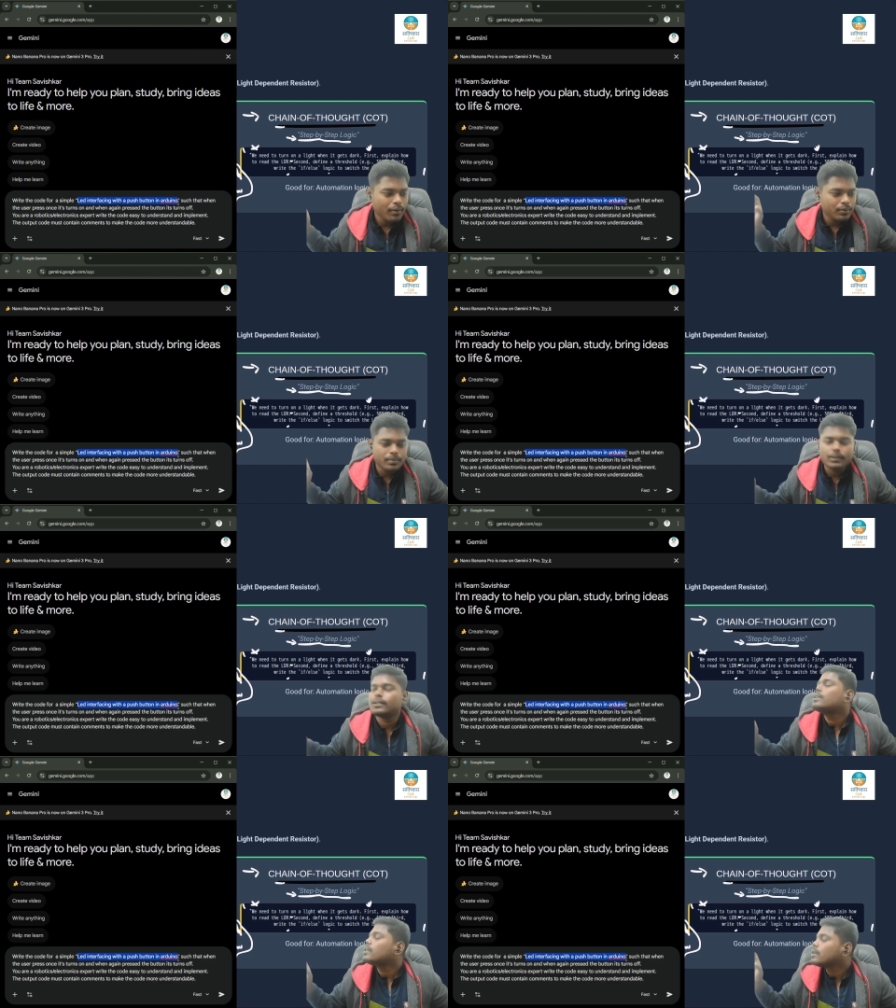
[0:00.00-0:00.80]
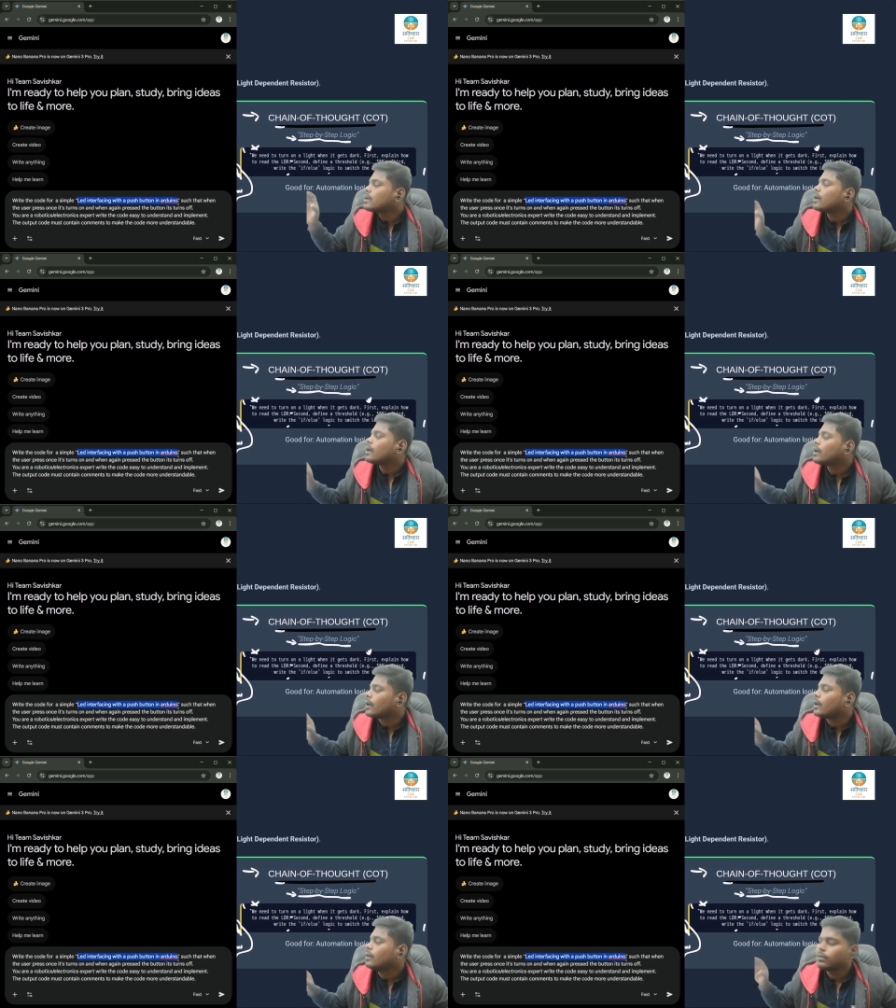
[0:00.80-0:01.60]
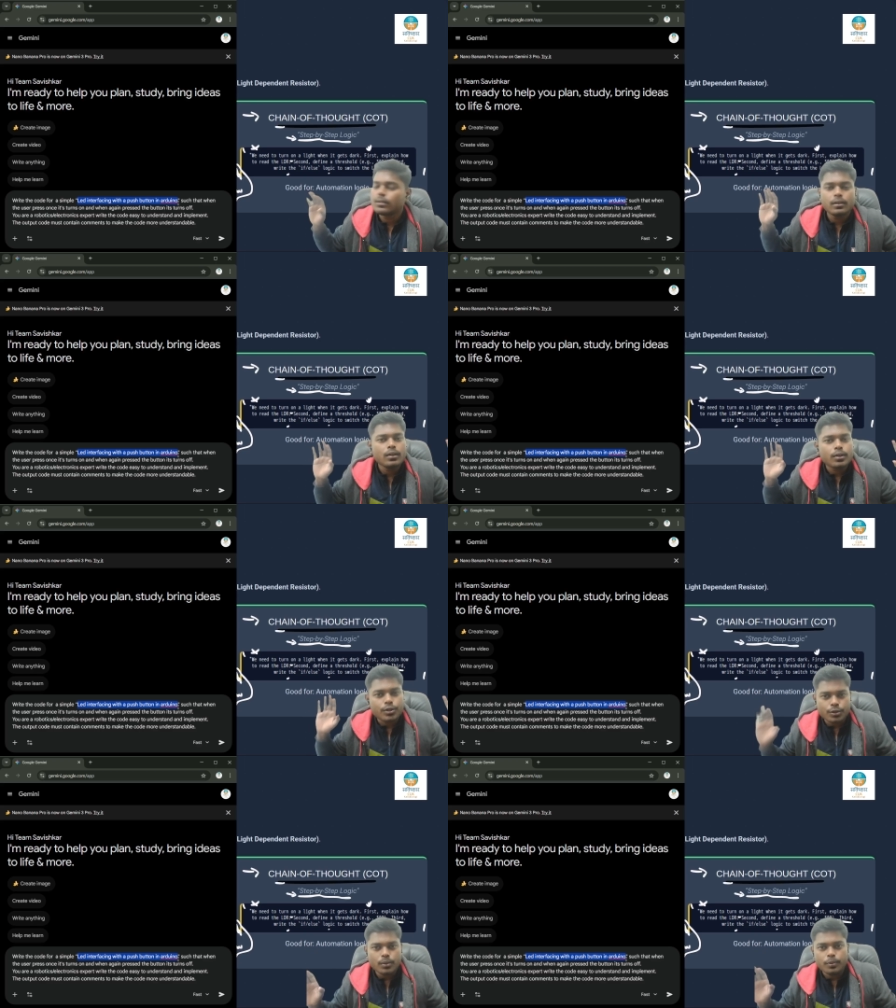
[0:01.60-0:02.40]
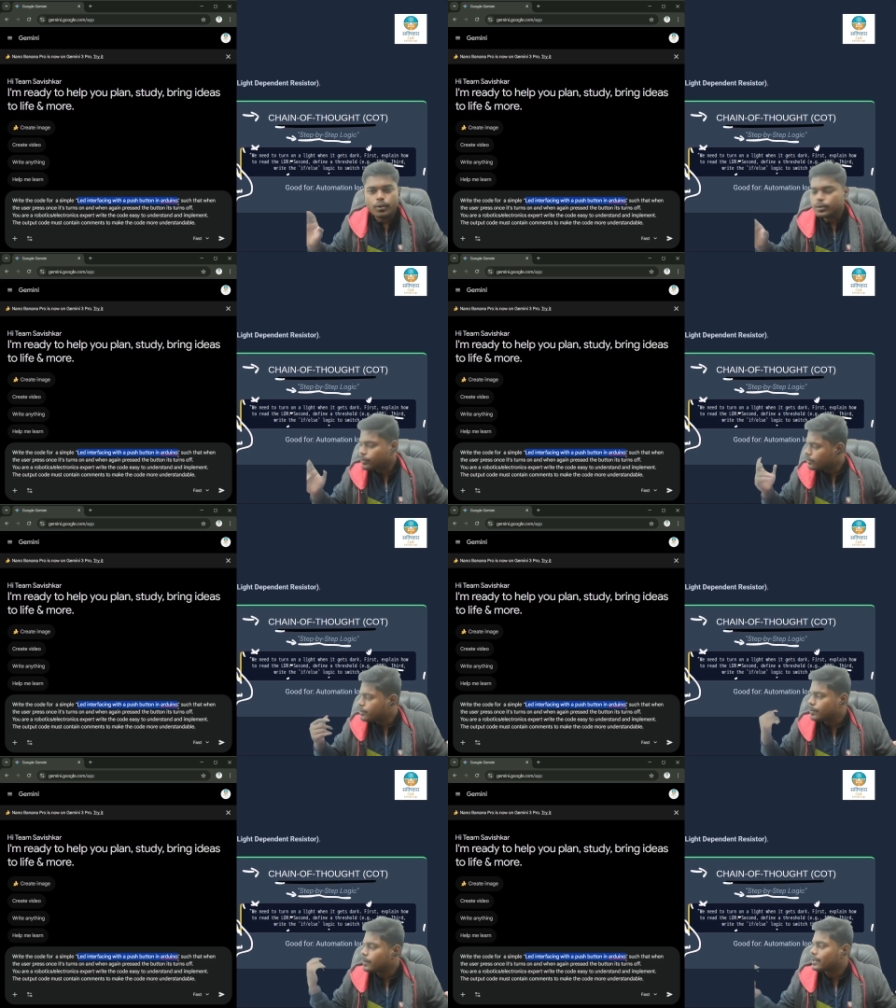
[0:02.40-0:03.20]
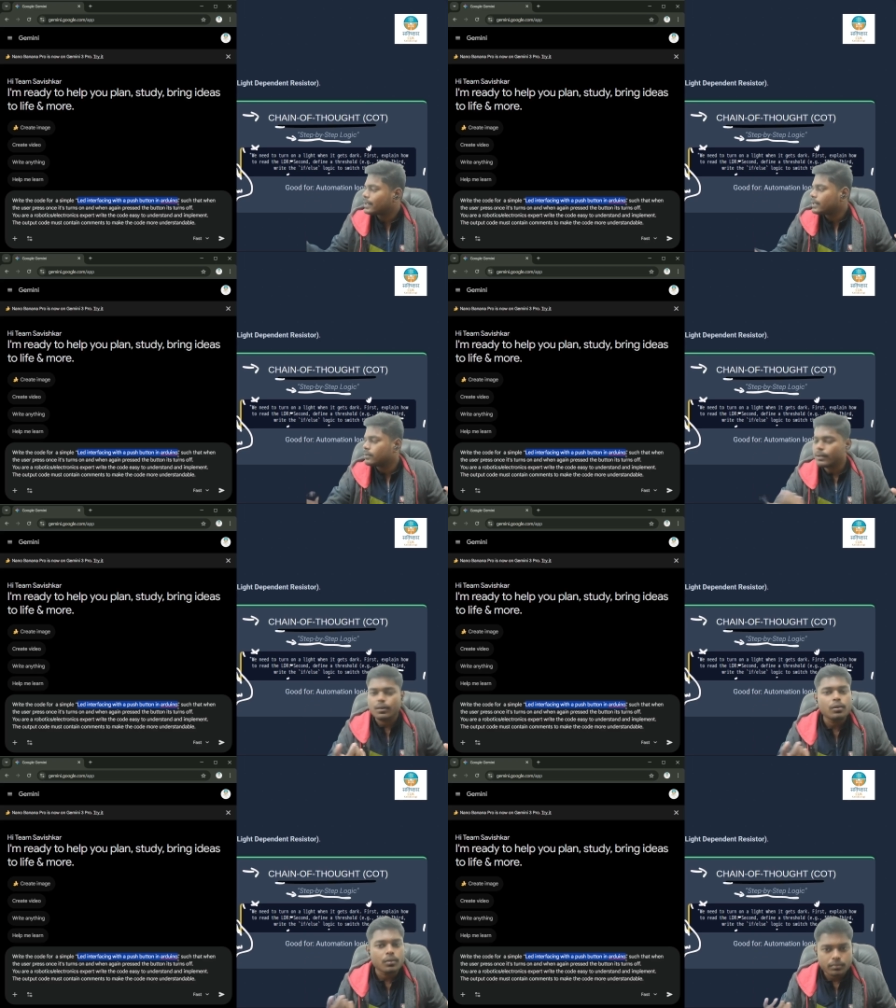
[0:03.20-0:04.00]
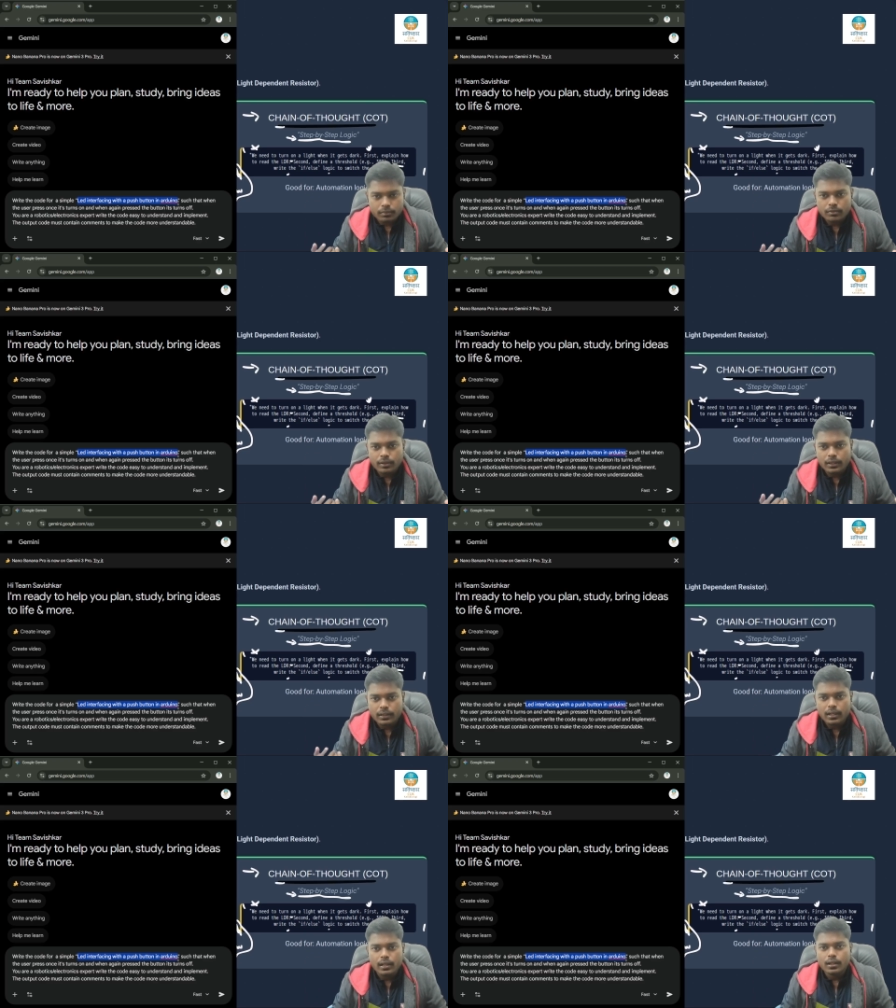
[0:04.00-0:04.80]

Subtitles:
I want to build a robot which will be cleaning my home, right?